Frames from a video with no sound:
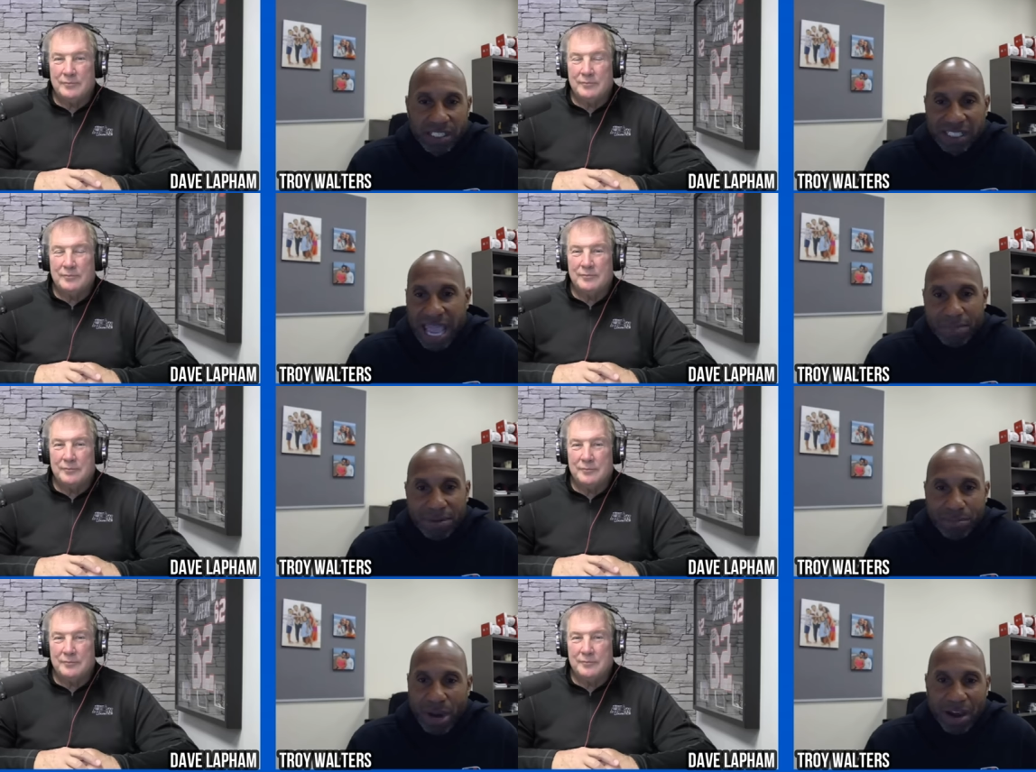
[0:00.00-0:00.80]
Speaker 1: just
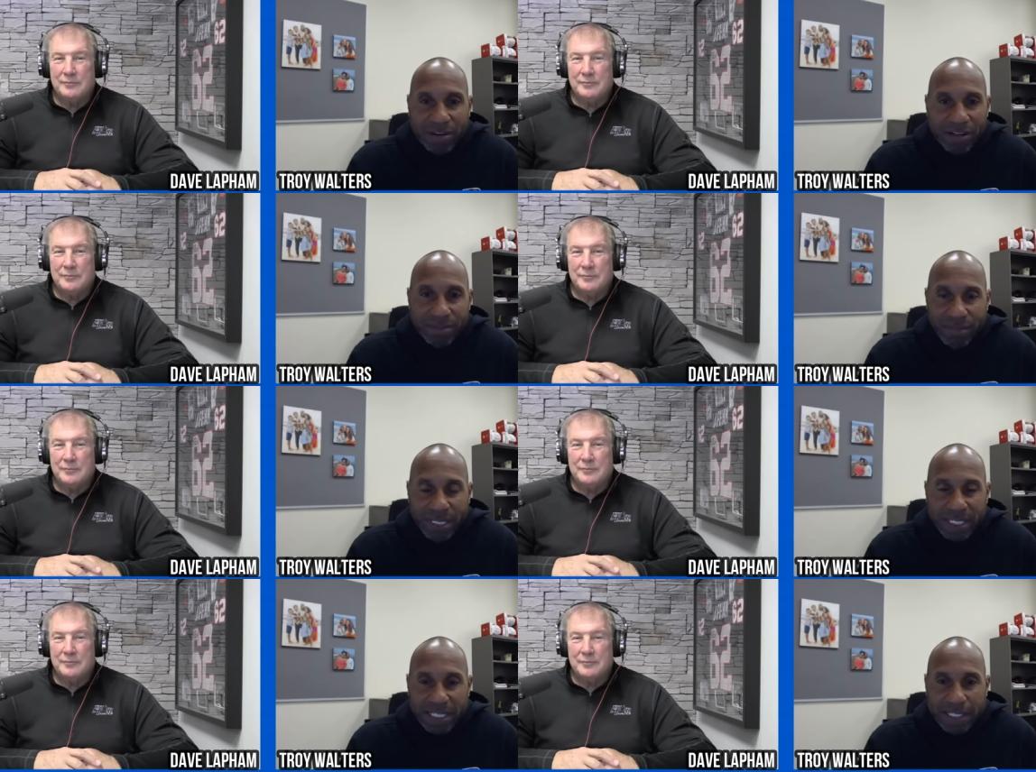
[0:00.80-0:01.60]
happy, proud of him,
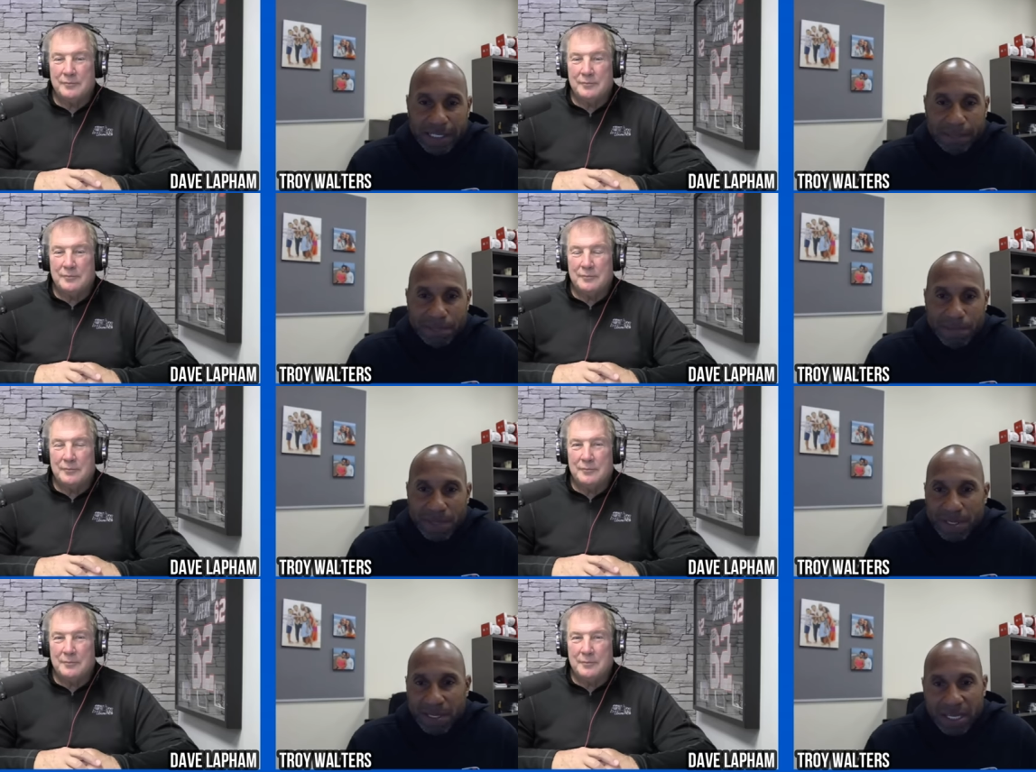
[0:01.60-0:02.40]
and uh,
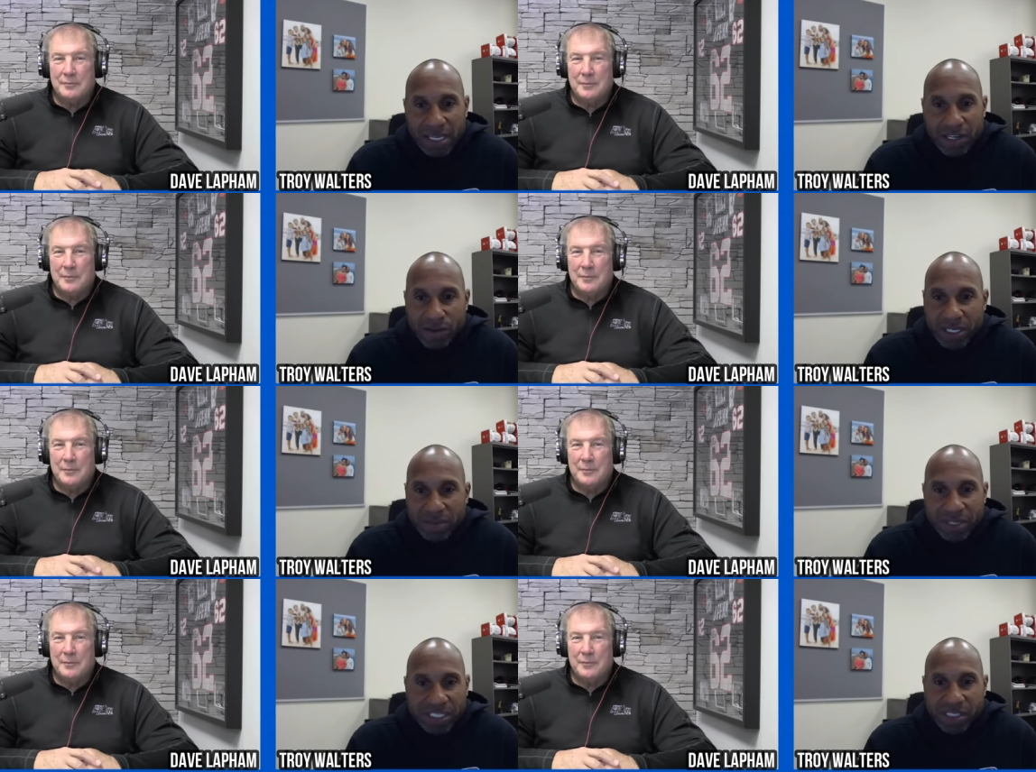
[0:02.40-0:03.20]
you know when
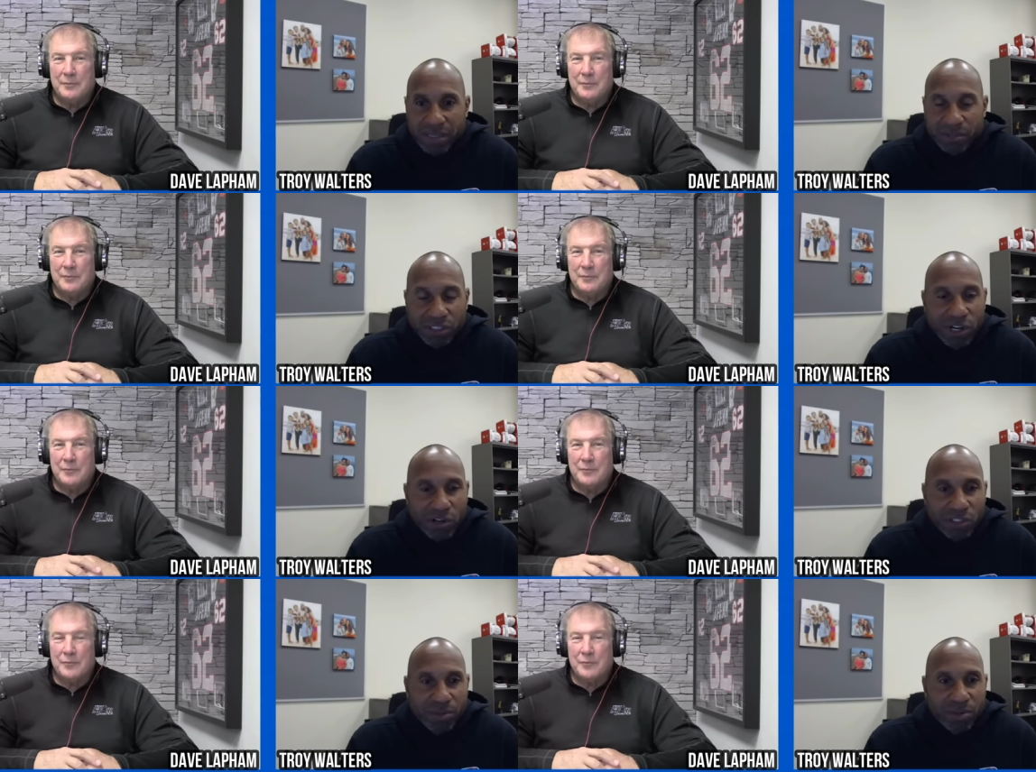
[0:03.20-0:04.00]
when his number's
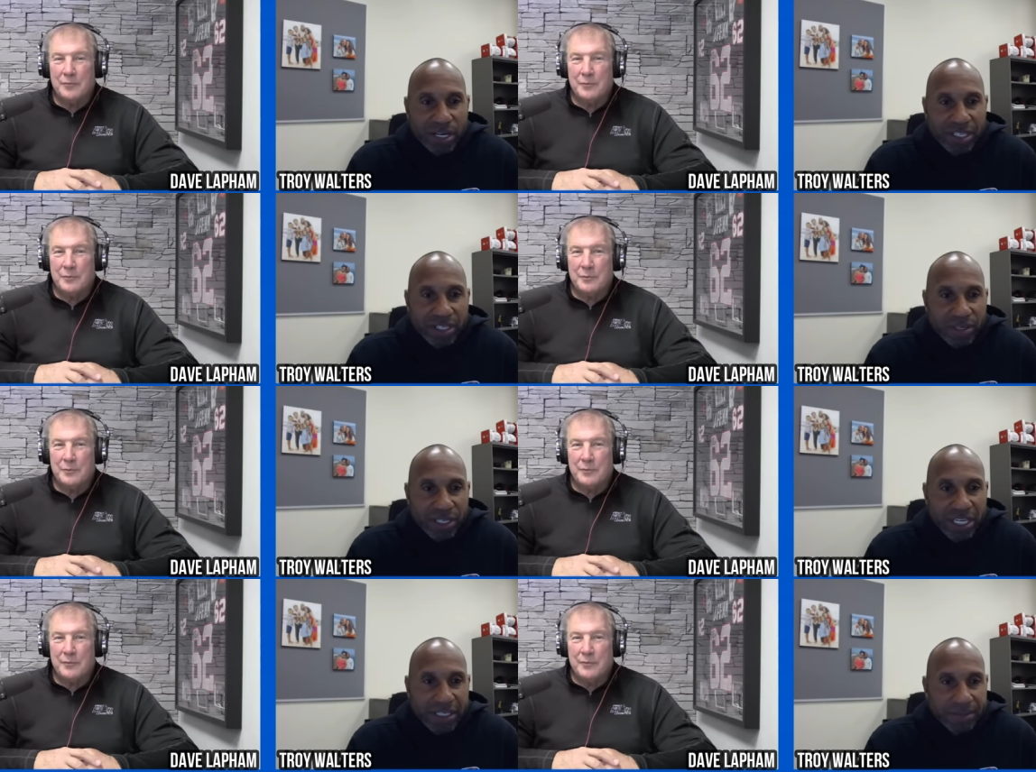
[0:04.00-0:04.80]
called, he'll be ready to go
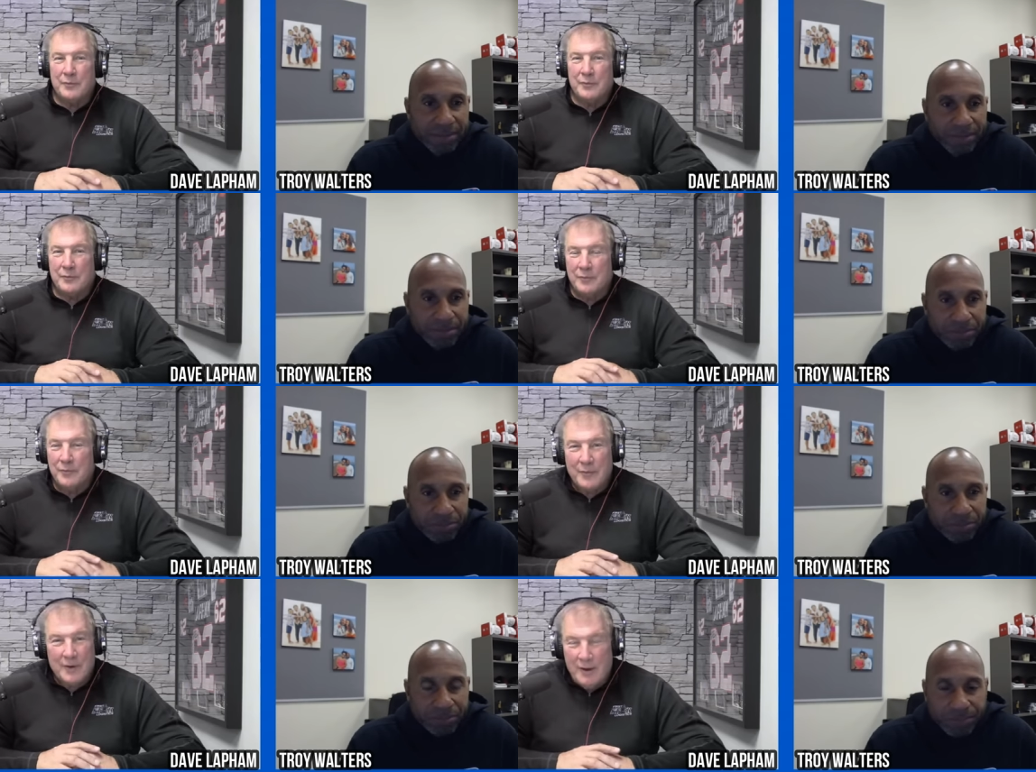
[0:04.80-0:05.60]
again.
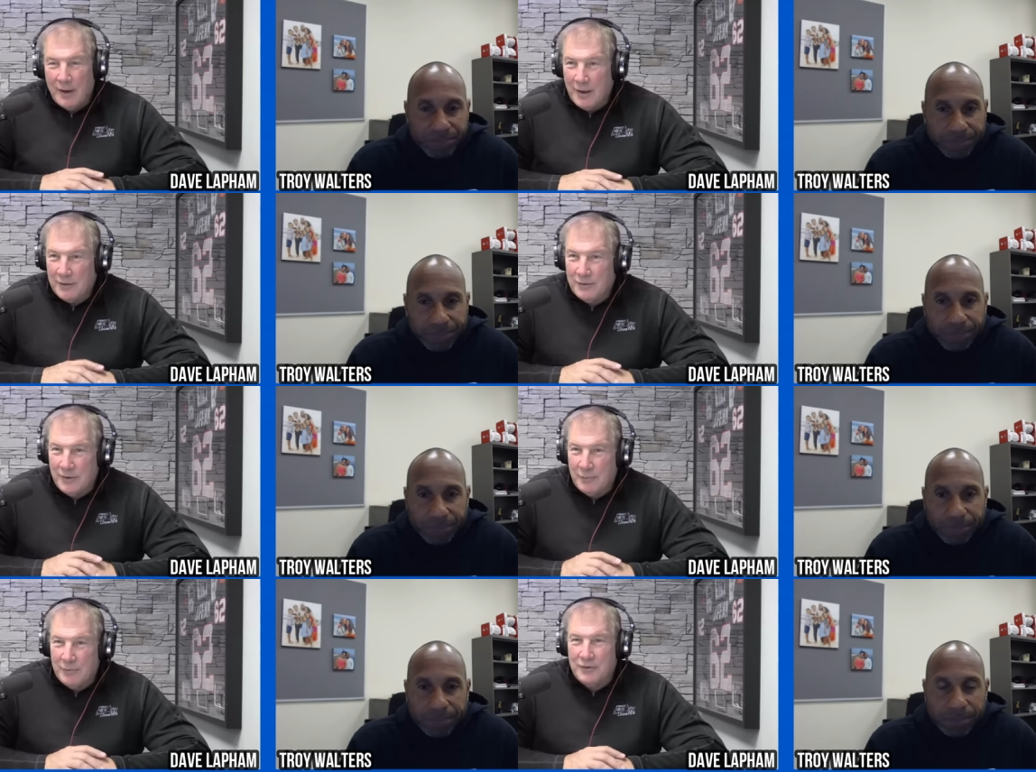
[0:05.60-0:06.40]
Speaker 2: Yeah, that's
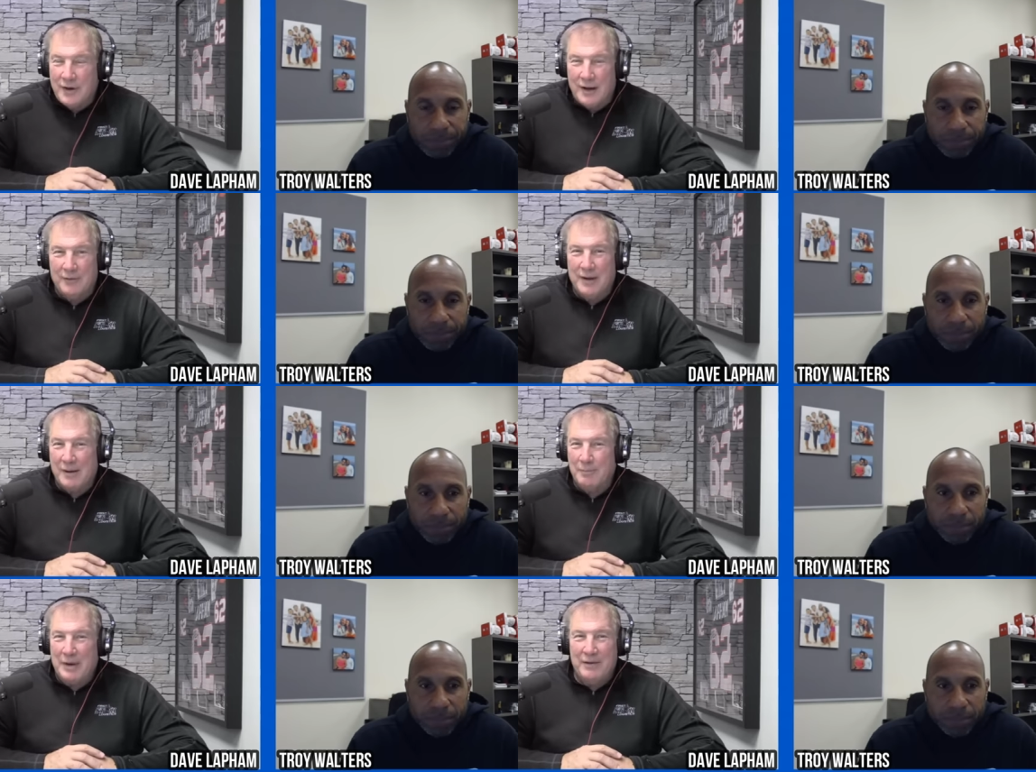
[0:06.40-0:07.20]
that was kind of like a
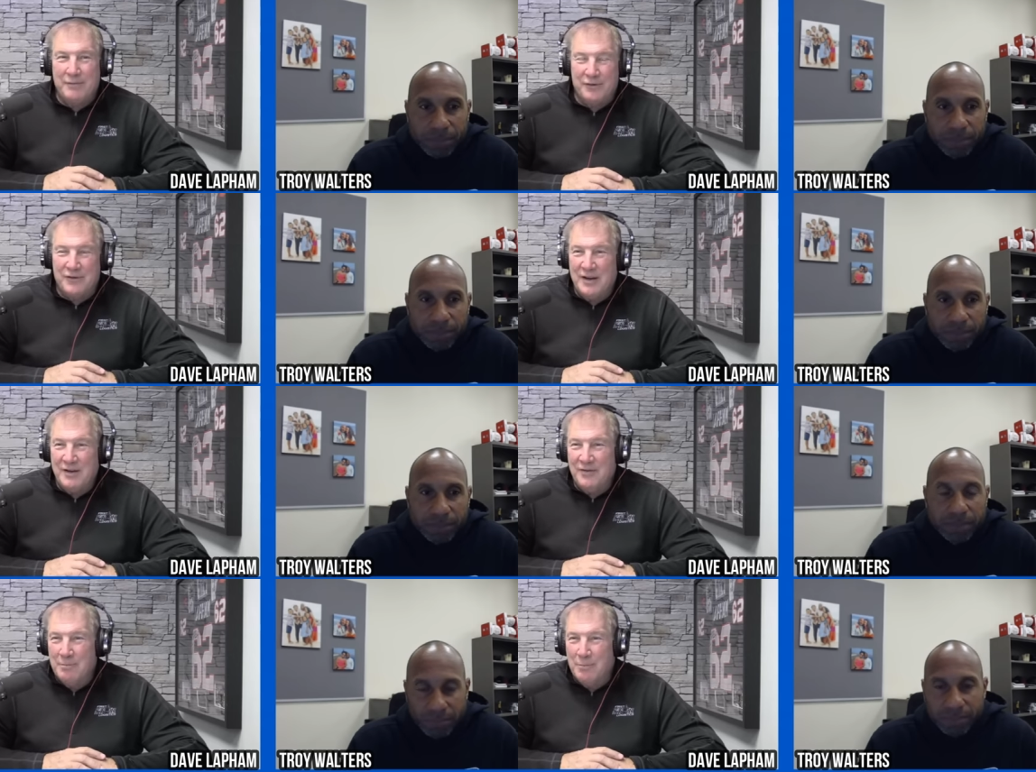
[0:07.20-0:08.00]
made for
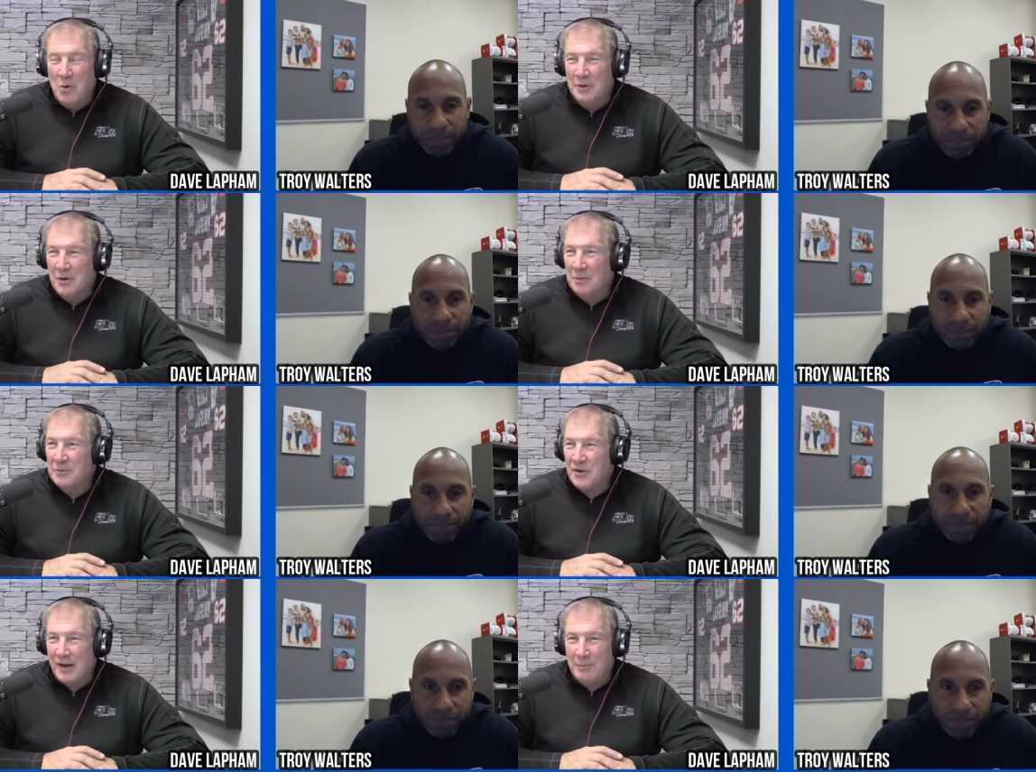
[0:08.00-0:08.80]
TV moment, almost
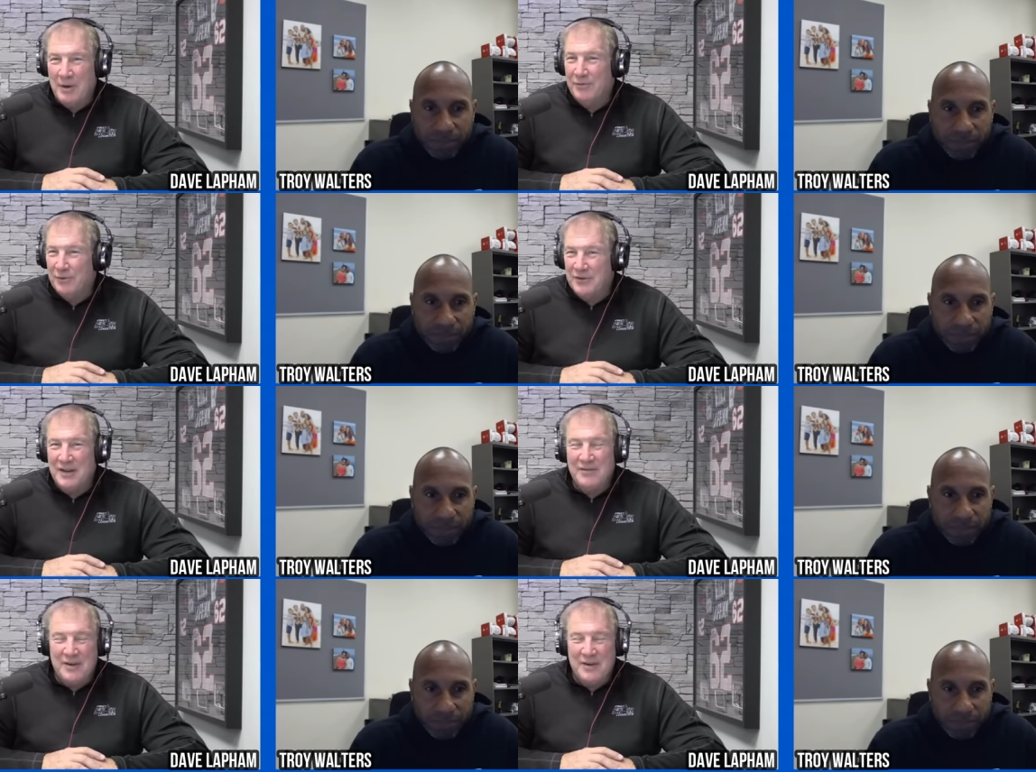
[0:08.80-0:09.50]
like a made for TV